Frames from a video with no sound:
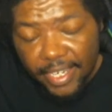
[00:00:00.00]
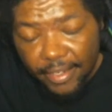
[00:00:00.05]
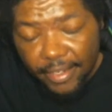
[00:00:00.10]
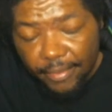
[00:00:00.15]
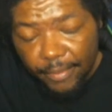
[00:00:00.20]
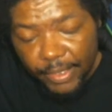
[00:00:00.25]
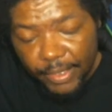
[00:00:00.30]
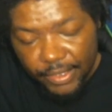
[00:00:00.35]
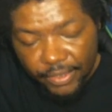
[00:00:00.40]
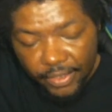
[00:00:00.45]

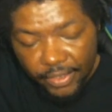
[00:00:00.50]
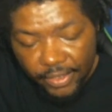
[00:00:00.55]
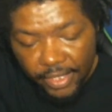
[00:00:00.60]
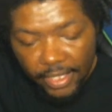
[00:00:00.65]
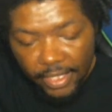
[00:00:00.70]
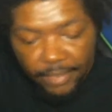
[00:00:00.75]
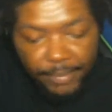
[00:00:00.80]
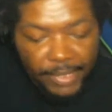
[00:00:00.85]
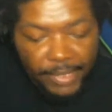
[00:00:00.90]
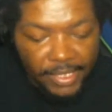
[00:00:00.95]
which turns
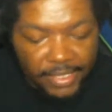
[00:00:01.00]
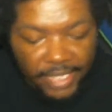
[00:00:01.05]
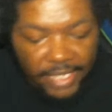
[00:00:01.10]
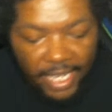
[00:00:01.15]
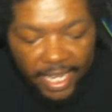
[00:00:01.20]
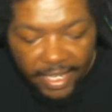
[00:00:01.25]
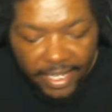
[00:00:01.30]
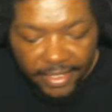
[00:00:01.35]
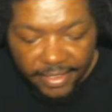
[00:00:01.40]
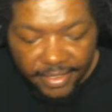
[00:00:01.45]
out to be
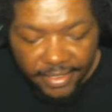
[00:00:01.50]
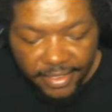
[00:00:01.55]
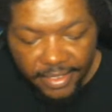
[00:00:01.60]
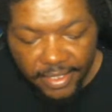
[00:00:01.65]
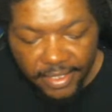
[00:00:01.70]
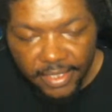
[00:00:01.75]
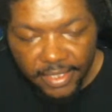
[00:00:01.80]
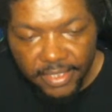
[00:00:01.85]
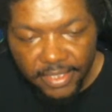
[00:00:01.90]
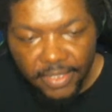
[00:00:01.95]
Zod.
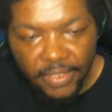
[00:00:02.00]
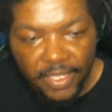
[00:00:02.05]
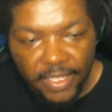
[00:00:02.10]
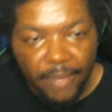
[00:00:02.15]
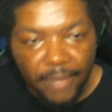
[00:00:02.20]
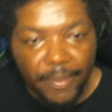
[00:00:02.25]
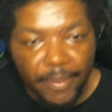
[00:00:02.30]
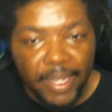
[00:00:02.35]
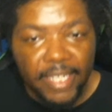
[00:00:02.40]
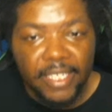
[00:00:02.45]
So
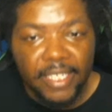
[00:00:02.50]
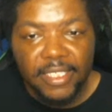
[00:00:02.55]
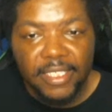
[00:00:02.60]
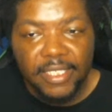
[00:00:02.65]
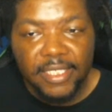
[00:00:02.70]
that way